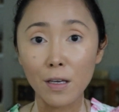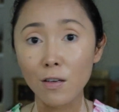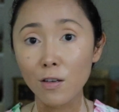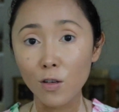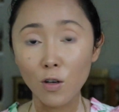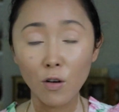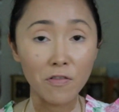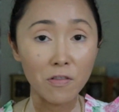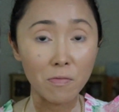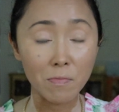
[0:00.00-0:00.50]
you
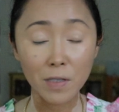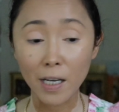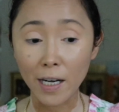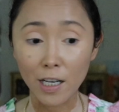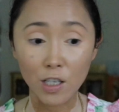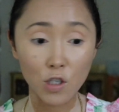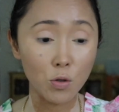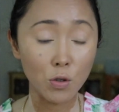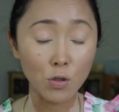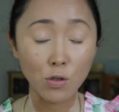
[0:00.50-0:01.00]
know, from the
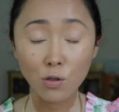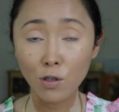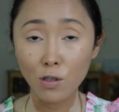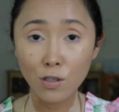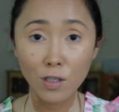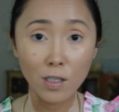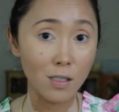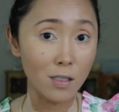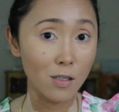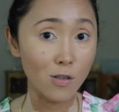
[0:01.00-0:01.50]
natural
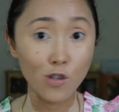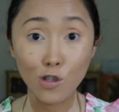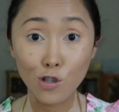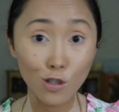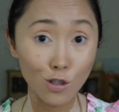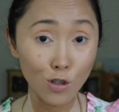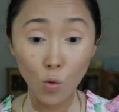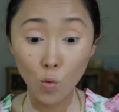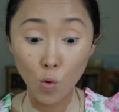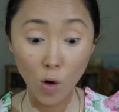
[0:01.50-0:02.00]
sources, there's
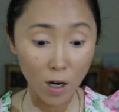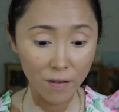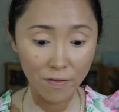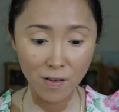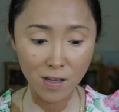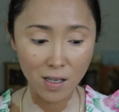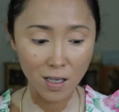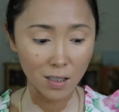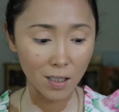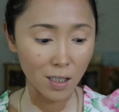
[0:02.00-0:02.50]
just no water for
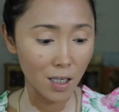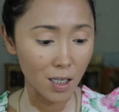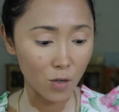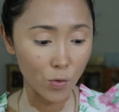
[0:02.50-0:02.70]
the city,